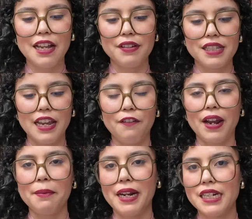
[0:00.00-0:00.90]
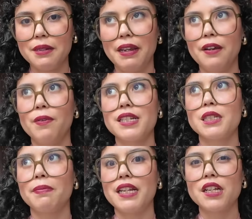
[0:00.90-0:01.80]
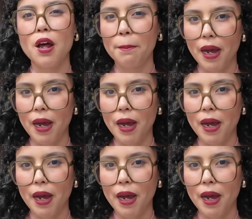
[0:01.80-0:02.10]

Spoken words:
that was like recommended to me was this place called